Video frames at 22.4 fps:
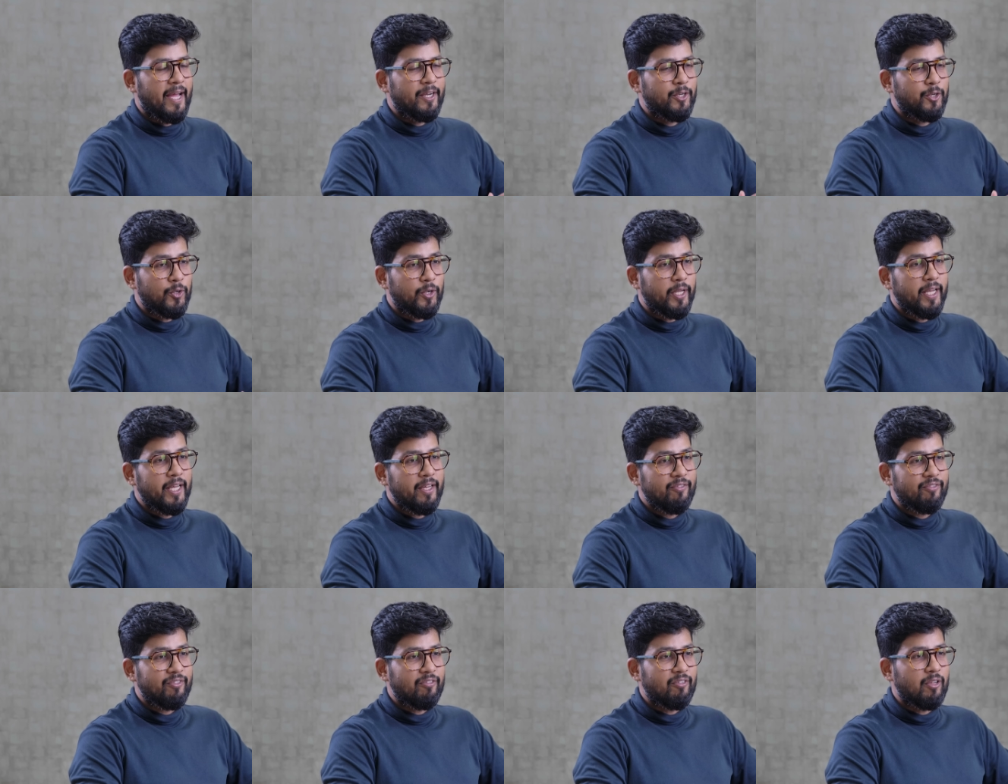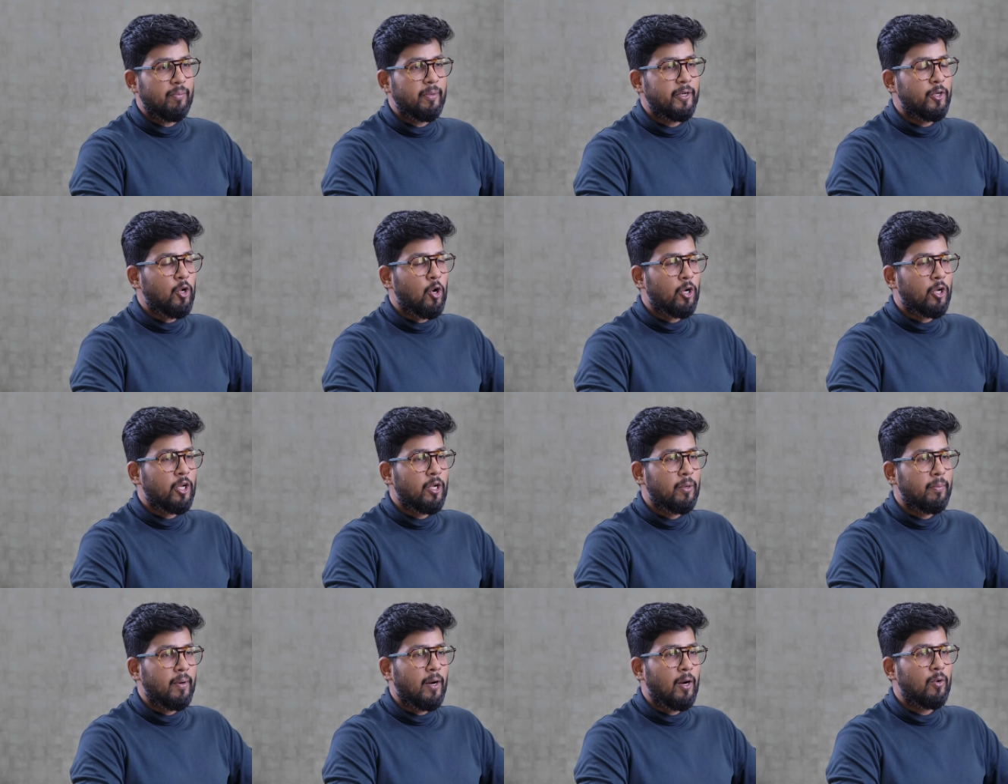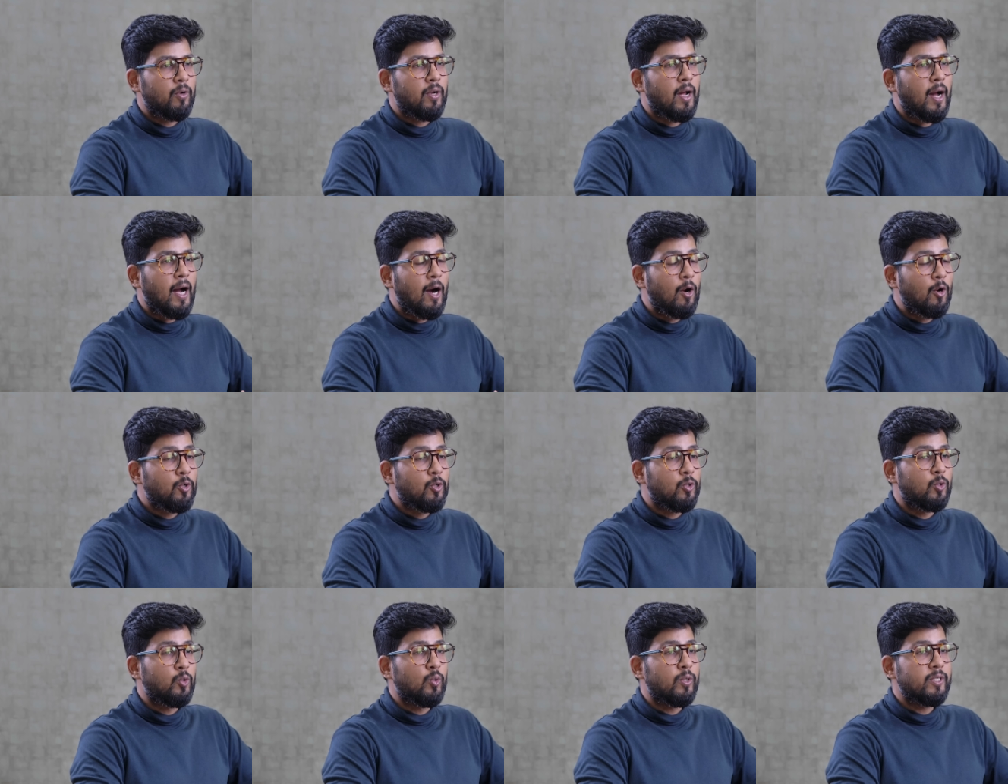and today we will be talking about
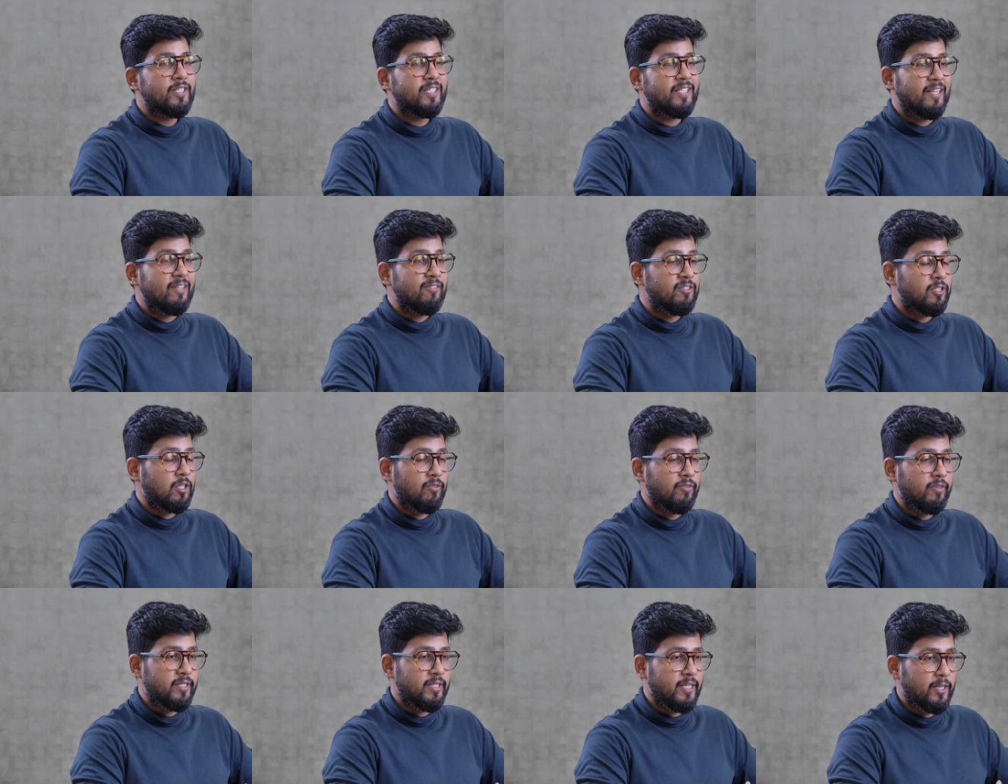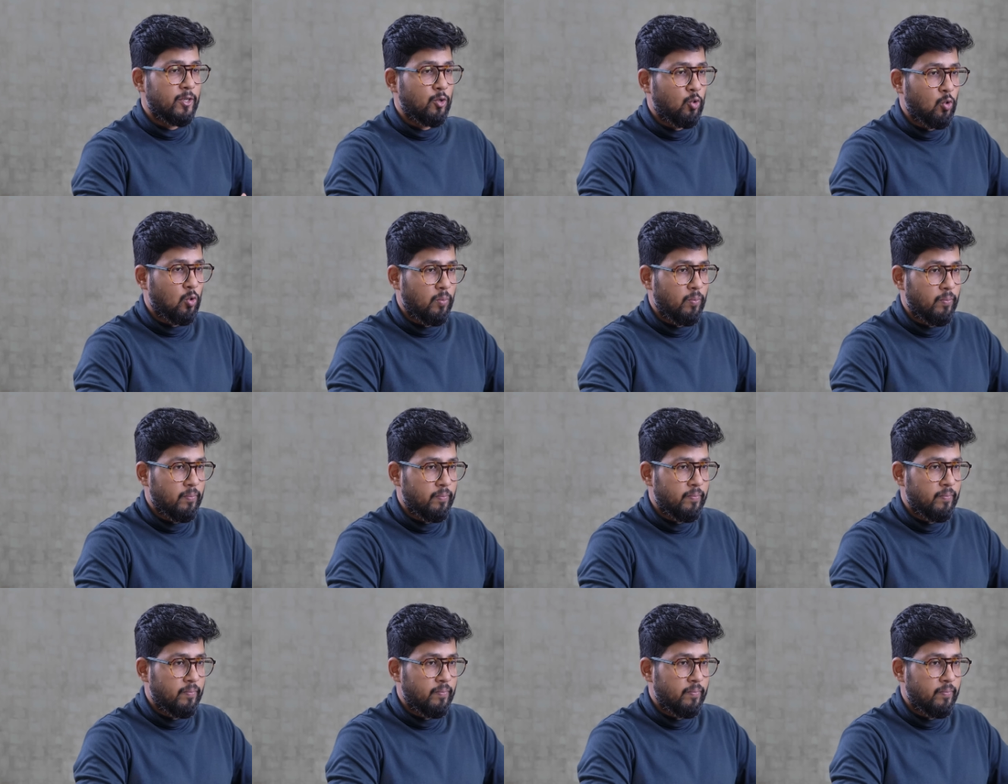how to do a self-service at home.